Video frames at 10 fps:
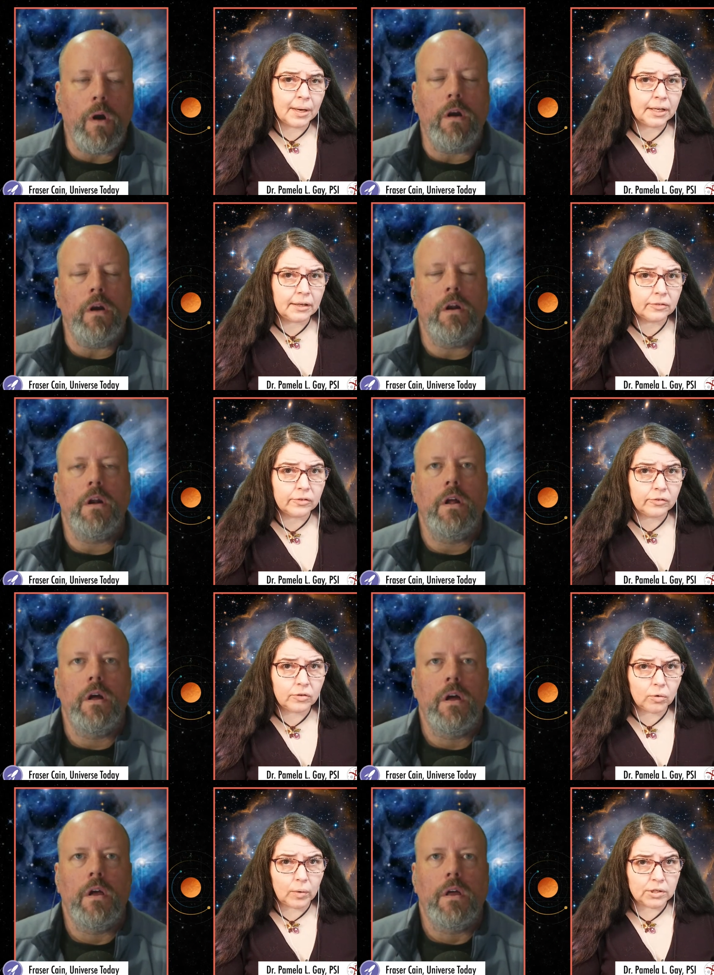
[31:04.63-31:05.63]
Speaker 1: money to
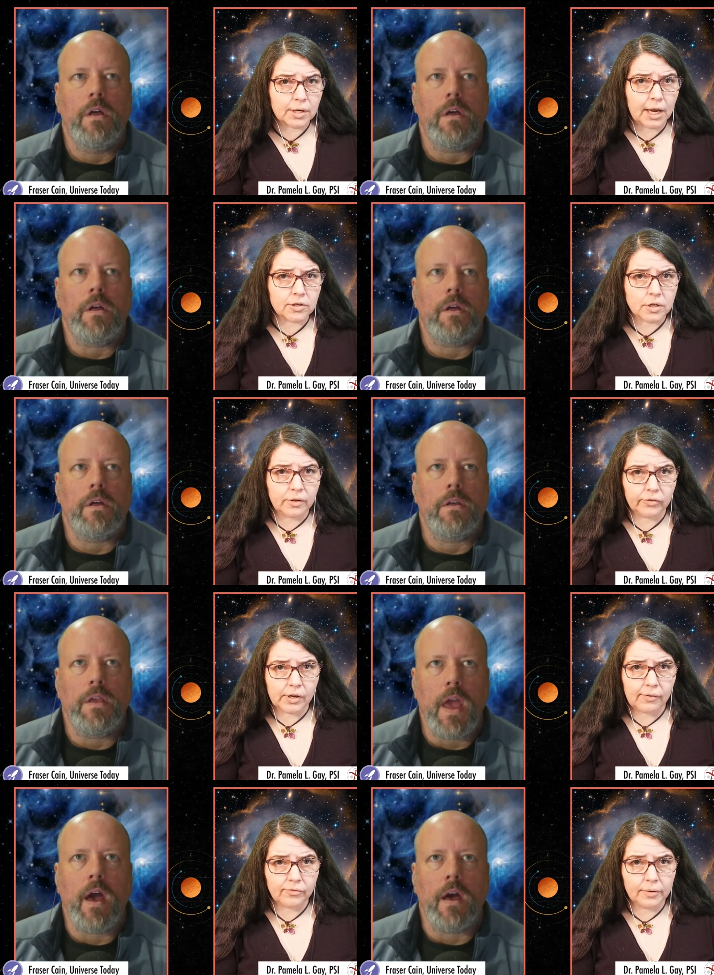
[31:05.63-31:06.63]
do educational stuff.
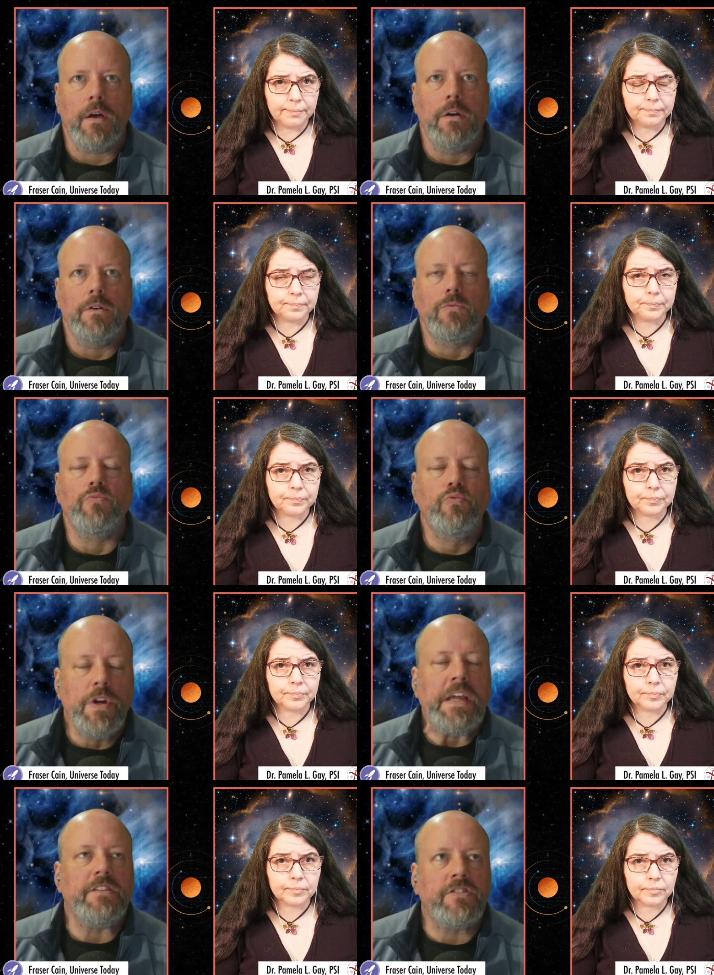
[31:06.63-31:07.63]
Speaker 2: Yeah.
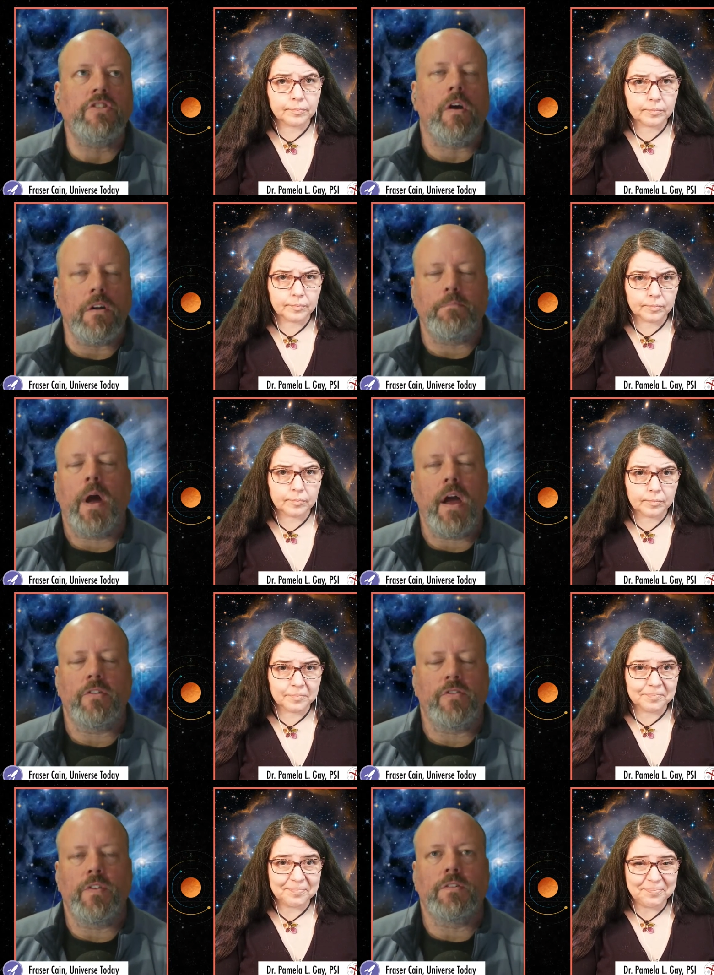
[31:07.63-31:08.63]
Restart
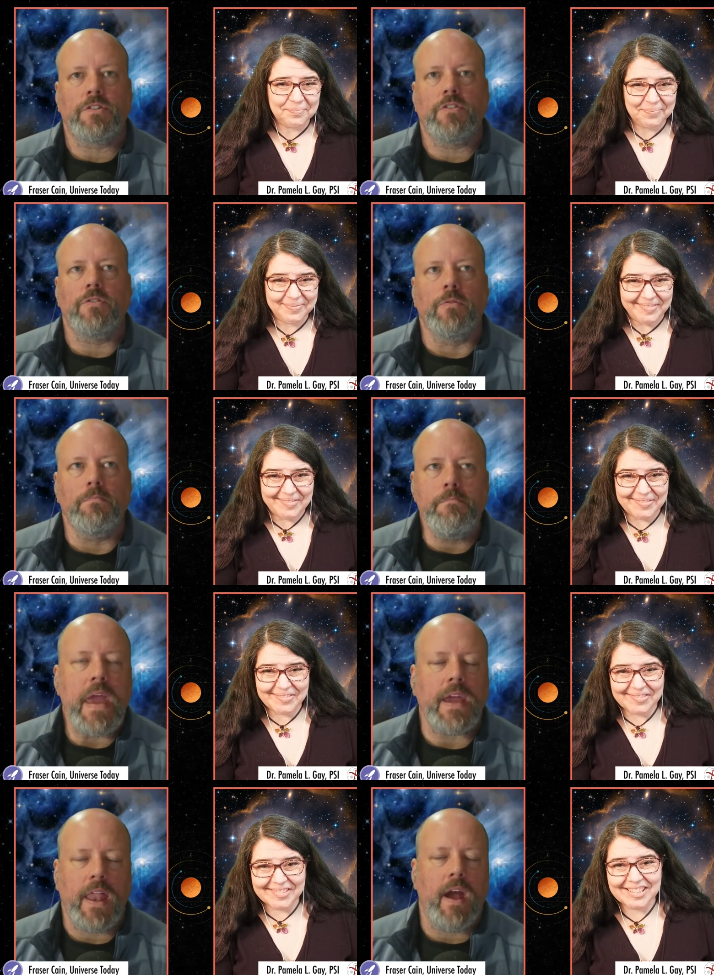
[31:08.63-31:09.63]
Biosphere 2,
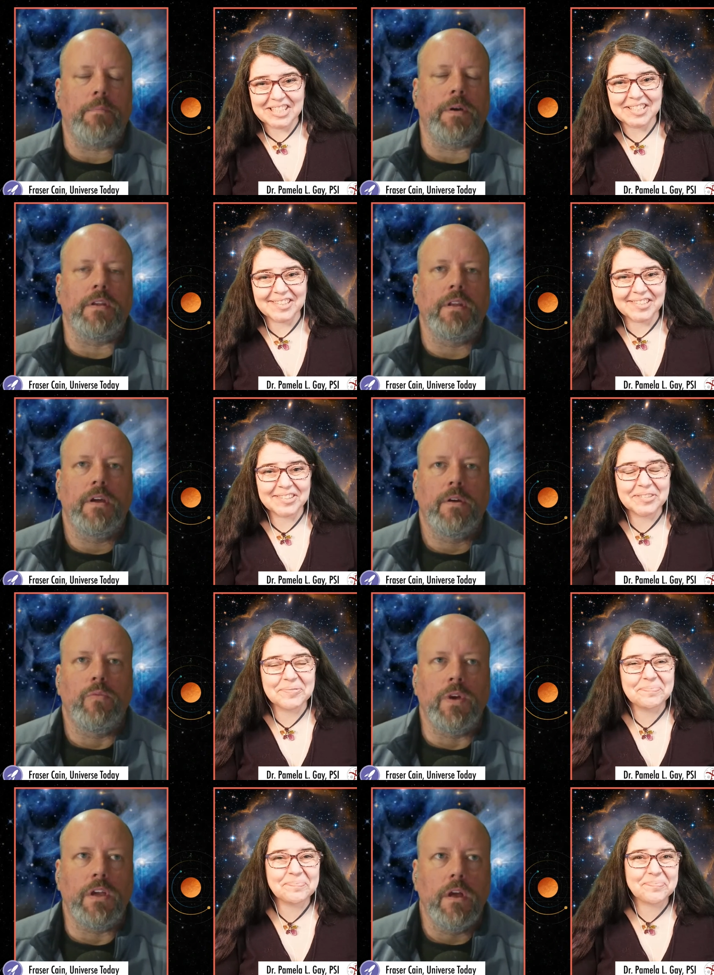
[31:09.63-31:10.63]
make it happen.
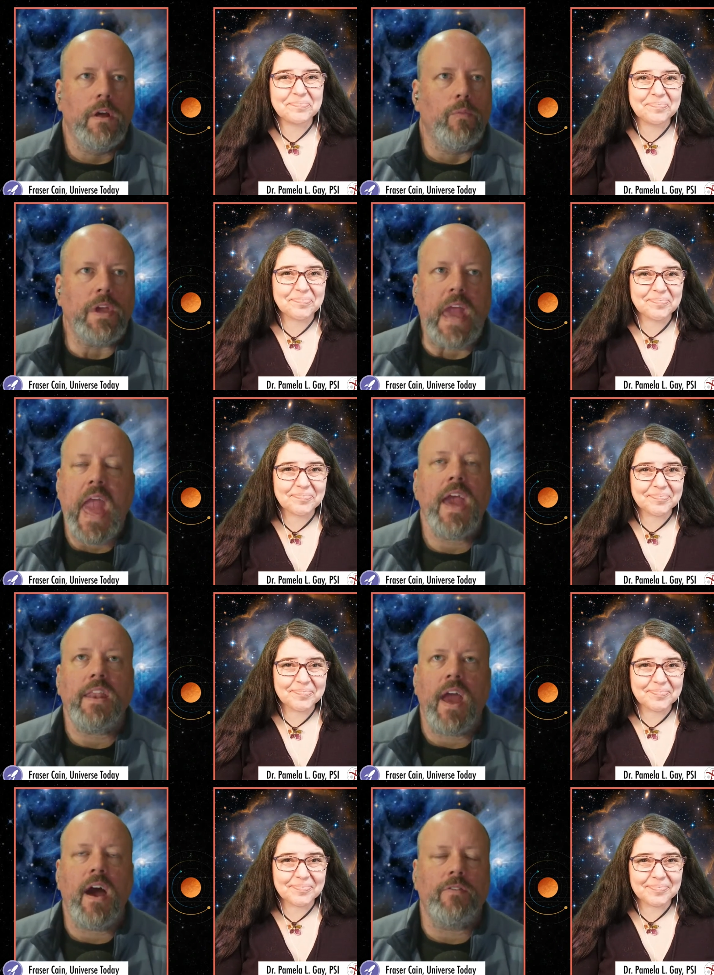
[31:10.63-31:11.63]
We we can't
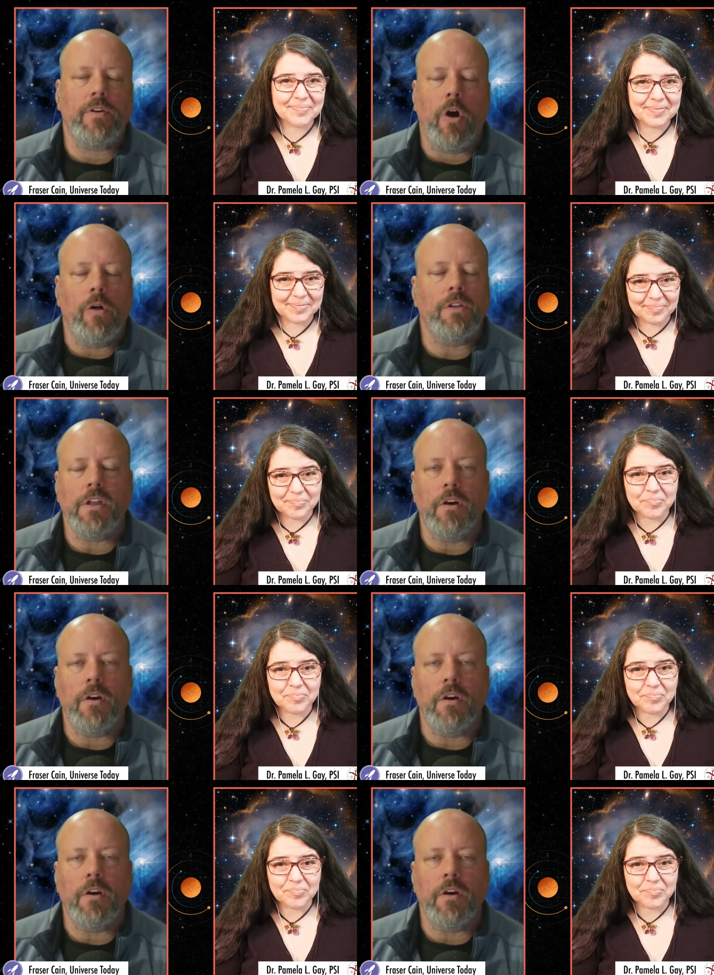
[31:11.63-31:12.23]
have a colony